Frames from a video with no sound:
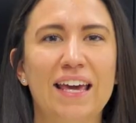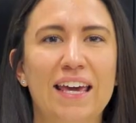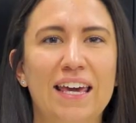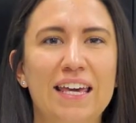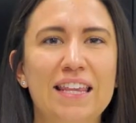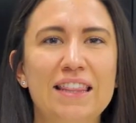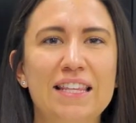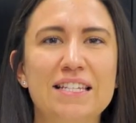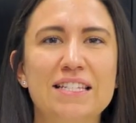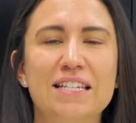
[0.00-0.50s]

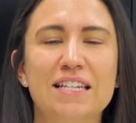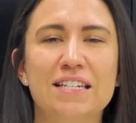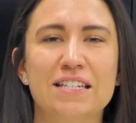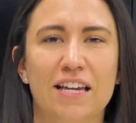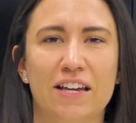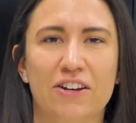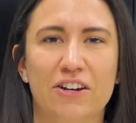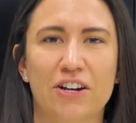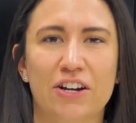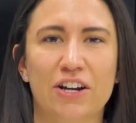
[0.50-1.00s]
In this
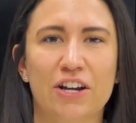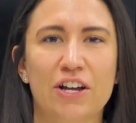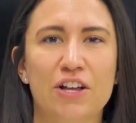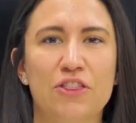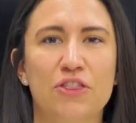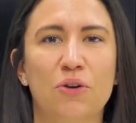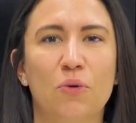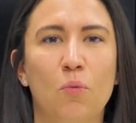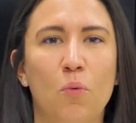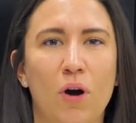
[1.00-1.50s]
container,
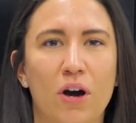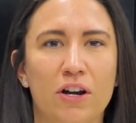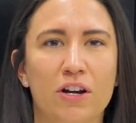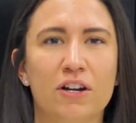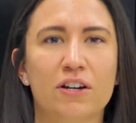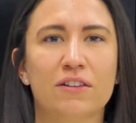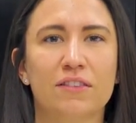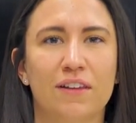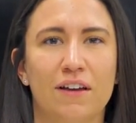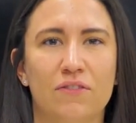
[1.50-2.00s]
the
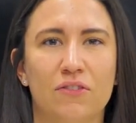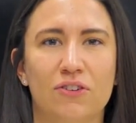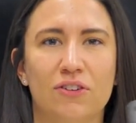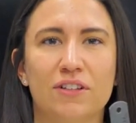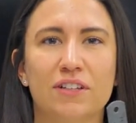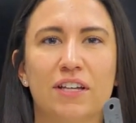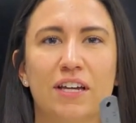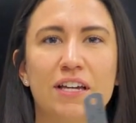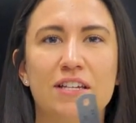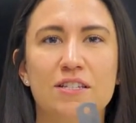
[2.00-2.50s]
water
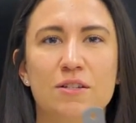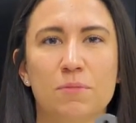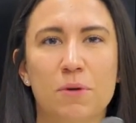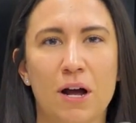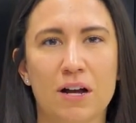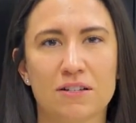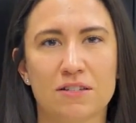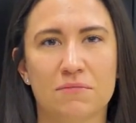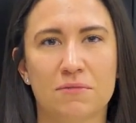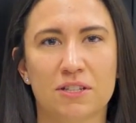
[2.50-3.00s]
level is
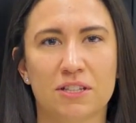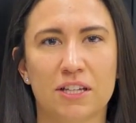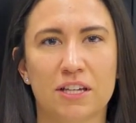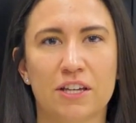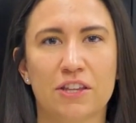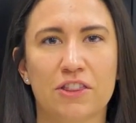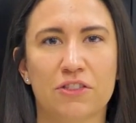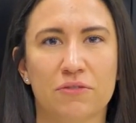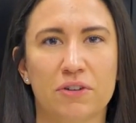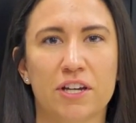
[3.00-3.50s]

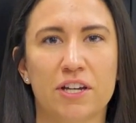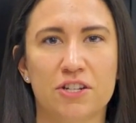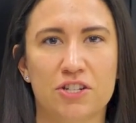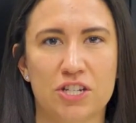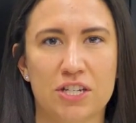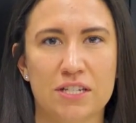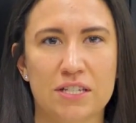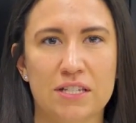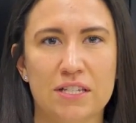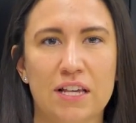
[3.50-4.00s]
approximately 3
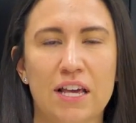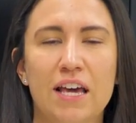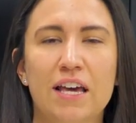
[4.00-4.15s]
inches.